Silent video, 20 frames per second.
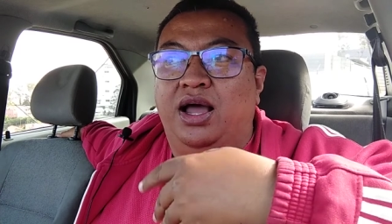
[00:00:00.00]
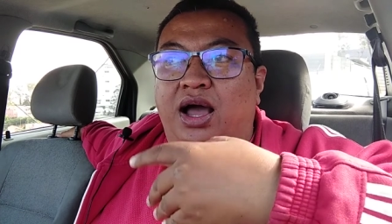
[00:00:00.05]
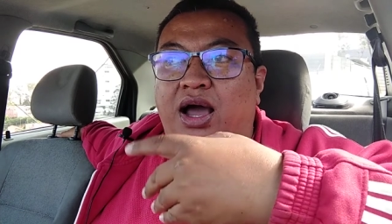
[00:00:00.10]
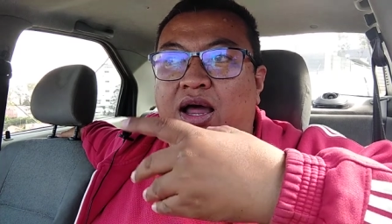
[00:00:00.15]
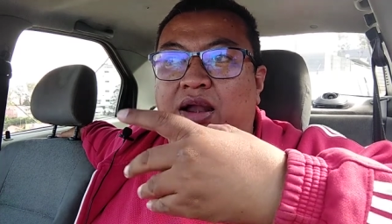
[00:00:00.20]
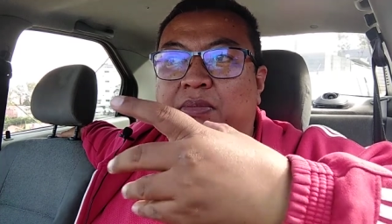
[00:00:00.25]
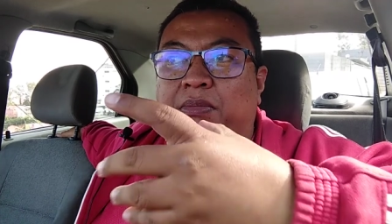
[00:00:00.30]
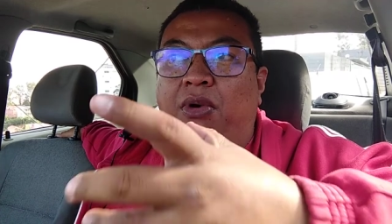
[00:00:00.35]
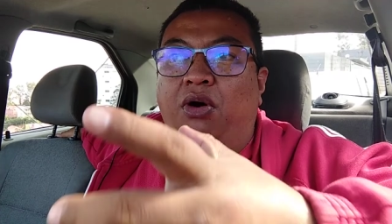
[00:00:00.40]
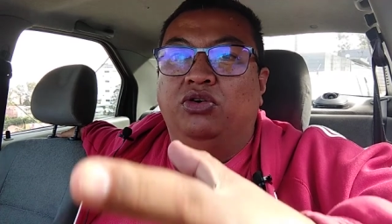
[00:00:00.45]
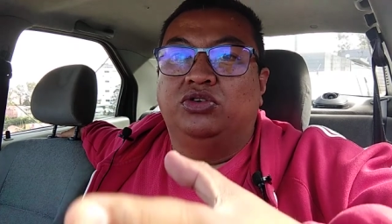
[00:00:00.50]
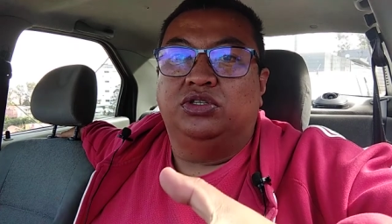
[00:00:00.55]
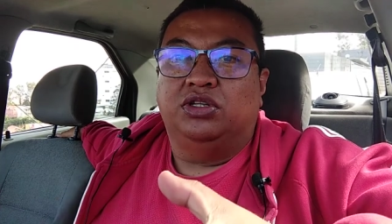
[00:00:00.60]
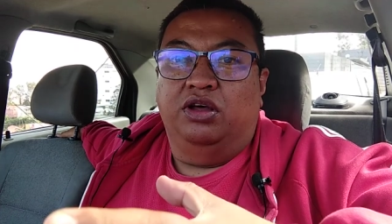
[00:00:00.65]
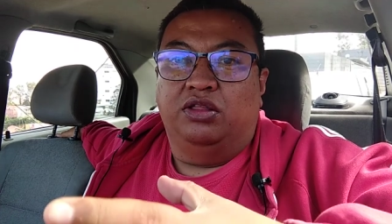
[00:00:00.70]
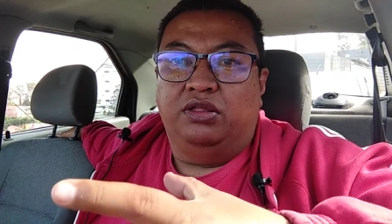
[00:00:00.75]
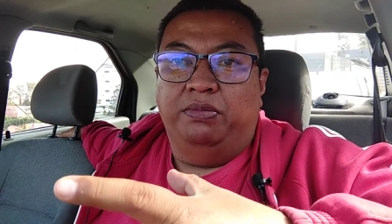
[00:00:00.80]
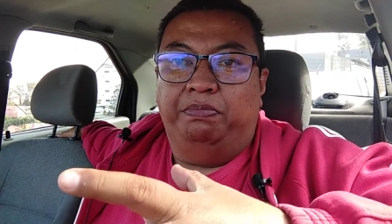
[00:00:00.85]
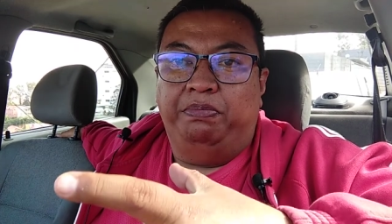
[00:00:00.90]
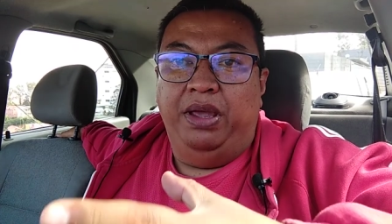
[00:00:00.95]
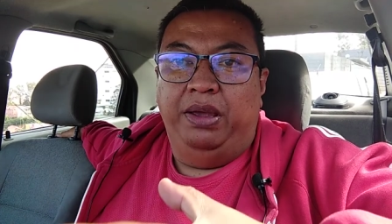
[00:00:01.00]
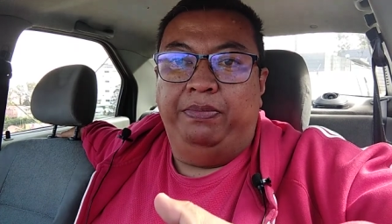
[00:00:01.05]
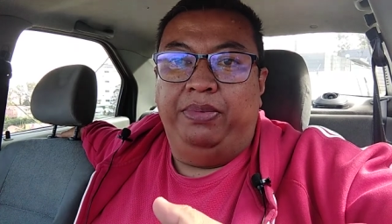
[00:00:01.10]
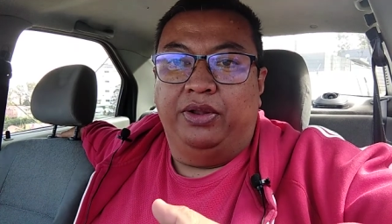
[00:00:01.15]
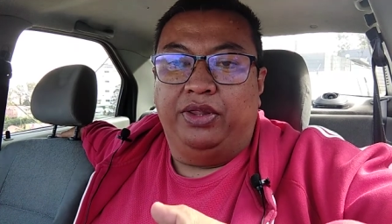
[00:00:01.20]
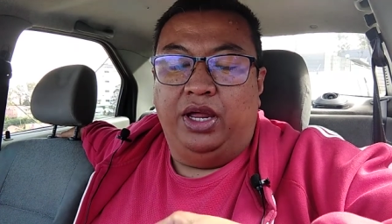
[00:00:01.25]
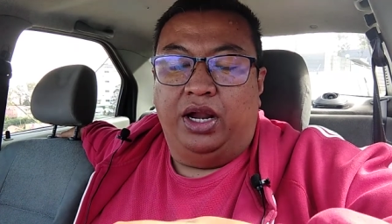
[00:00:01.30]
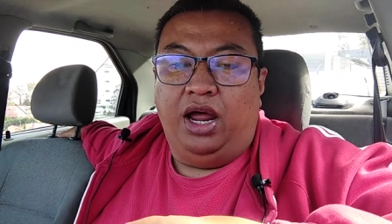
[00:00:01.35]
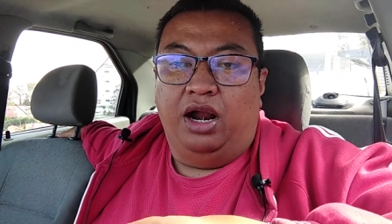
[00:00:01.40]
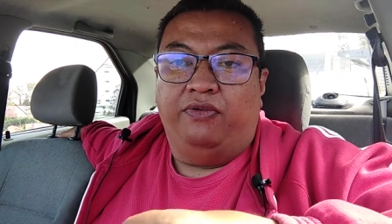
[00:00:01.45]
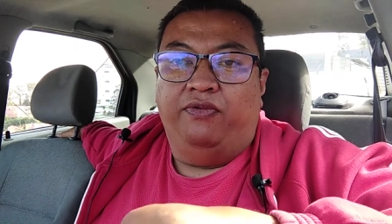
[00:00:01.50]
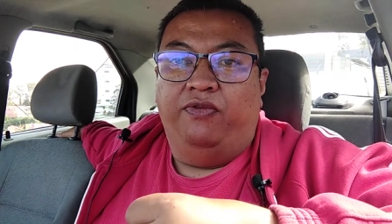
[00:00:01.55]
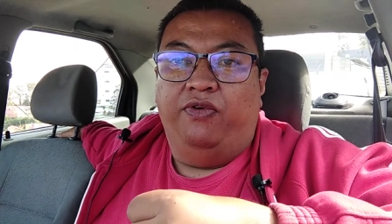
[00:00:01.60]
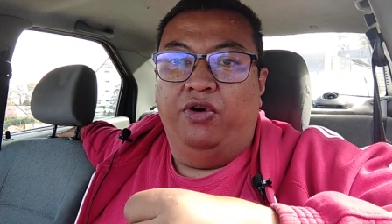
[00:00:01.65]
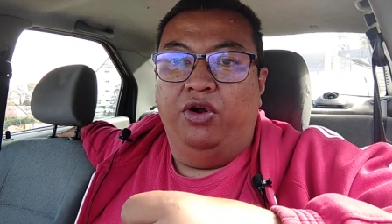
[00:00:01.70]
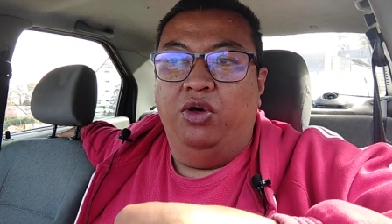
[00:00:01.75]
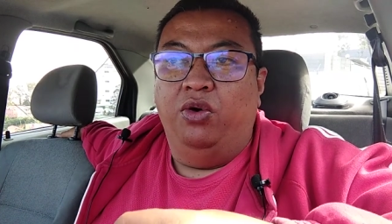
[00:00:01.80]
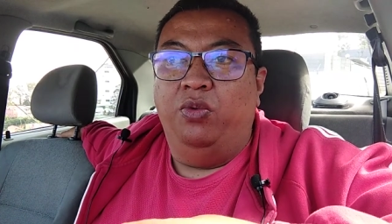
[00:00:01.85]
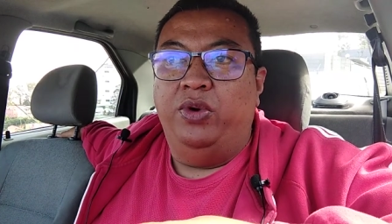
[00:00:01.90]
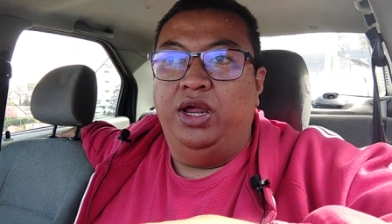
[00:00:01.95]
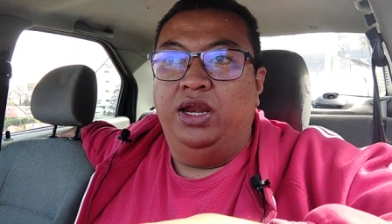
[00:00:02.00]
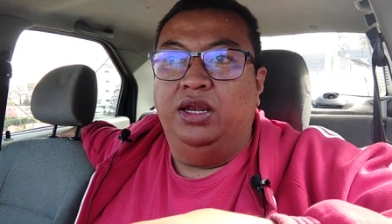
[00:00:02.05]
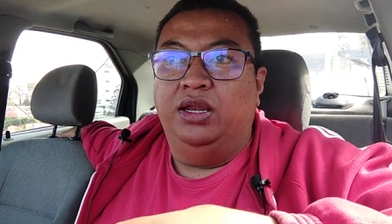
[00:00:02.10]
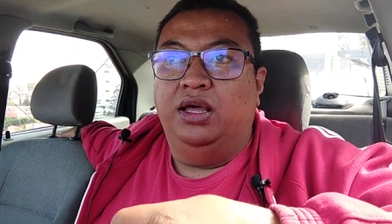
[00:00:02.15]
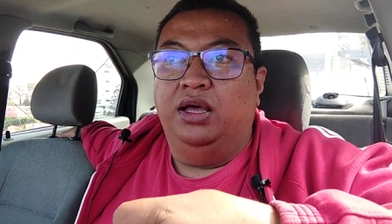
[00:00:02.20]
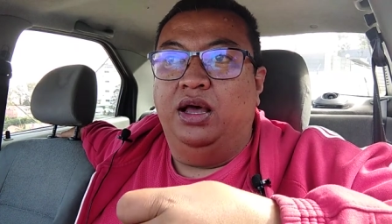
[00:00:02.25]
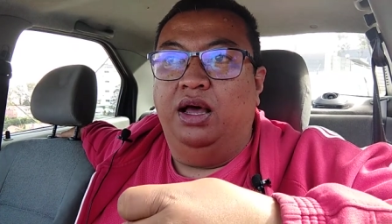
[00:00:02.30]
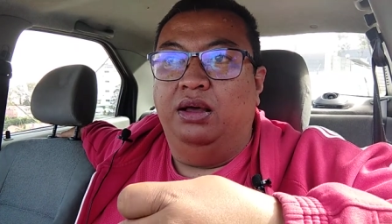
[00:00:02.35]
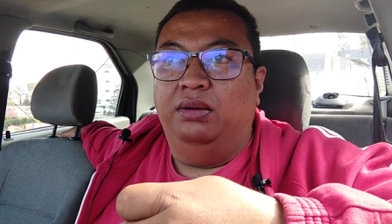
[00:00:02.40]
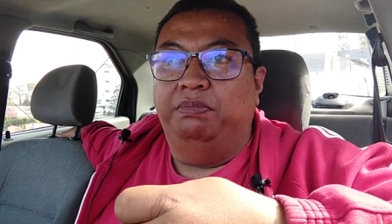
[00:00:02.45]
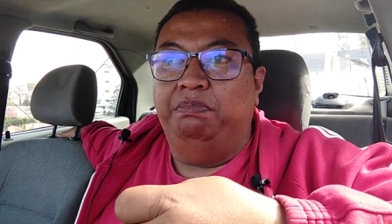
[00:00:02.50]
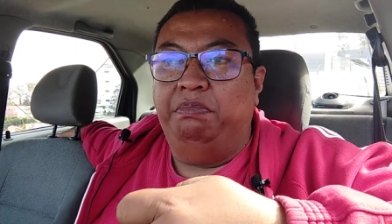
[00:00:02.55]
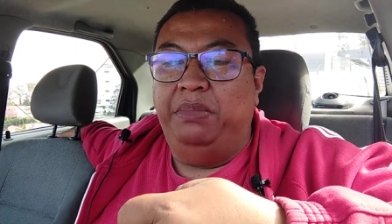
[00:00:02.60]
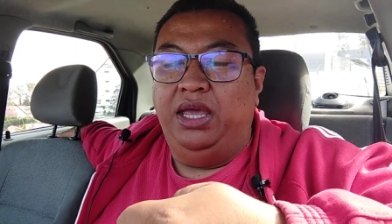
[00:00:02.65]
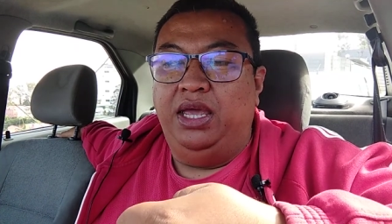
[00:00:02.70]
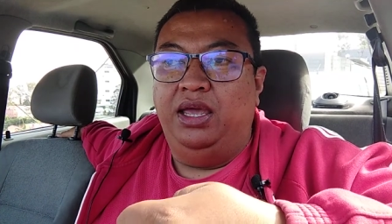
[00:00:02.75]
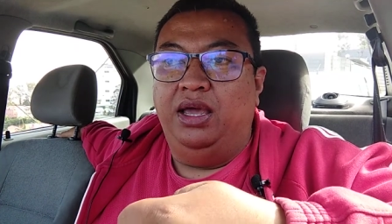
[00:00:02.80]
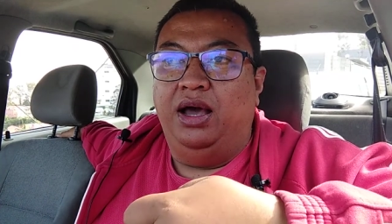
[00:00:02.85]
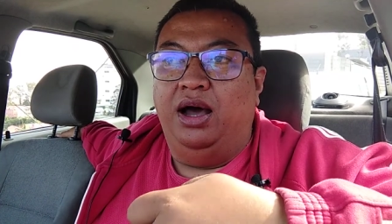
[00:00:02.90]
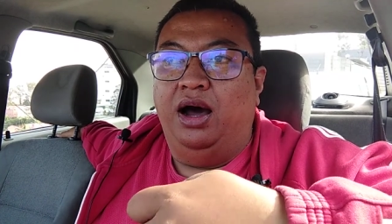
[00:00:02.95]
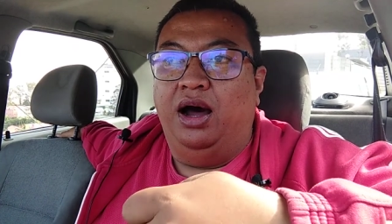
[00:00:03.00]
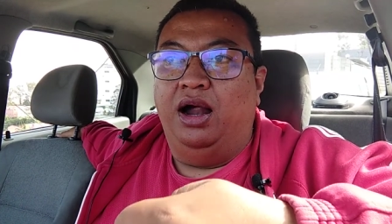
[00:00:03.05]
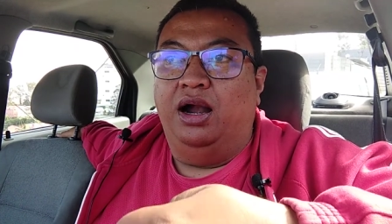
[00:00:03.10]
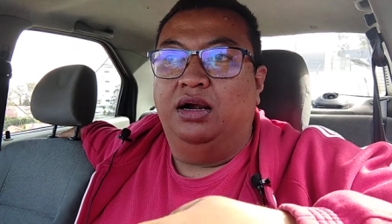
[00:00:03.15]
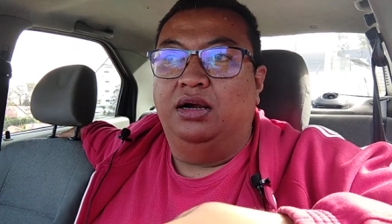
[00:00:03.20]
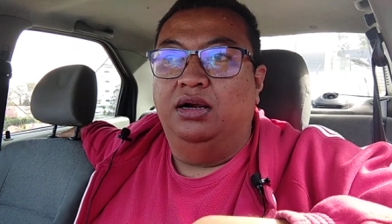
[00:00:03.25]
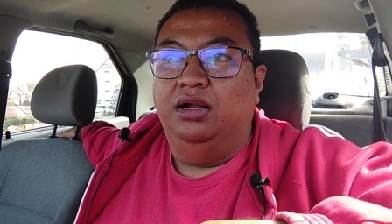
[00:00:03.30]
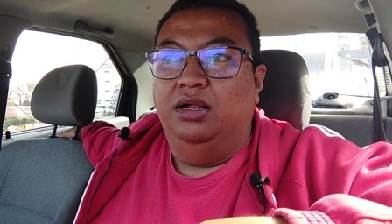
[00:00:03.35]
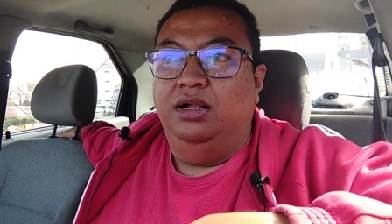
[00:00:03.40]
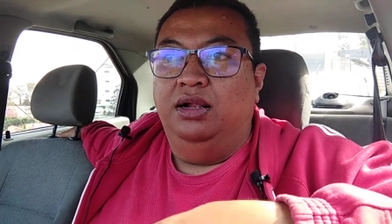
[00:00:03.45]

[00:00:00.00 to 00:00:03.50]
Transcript: and most of the people that are following me are